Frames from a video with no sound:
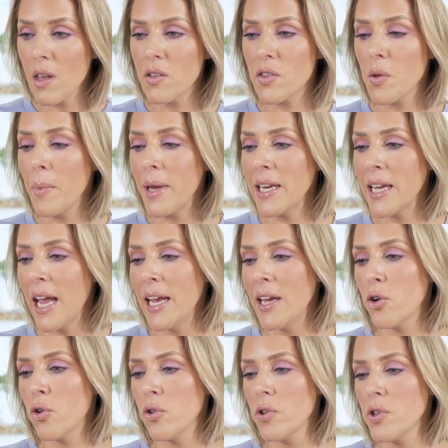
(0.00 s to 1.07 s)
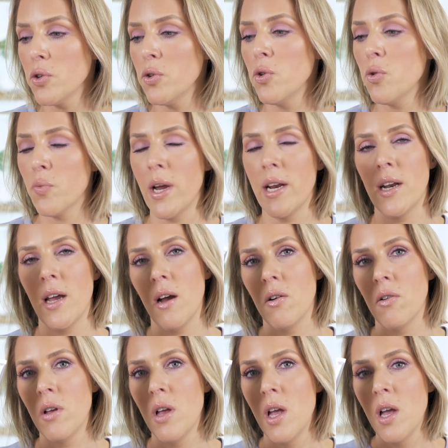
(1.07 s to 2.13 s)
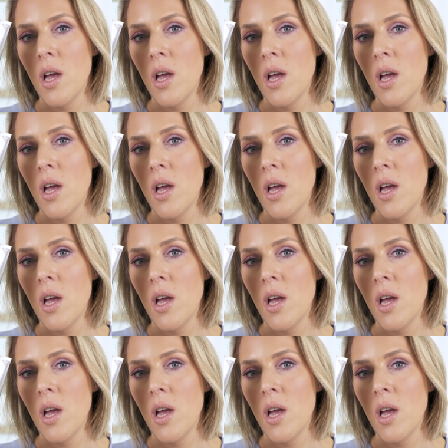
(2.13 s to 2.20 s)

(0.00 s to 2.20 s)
So Medicaid Crystal Retinol,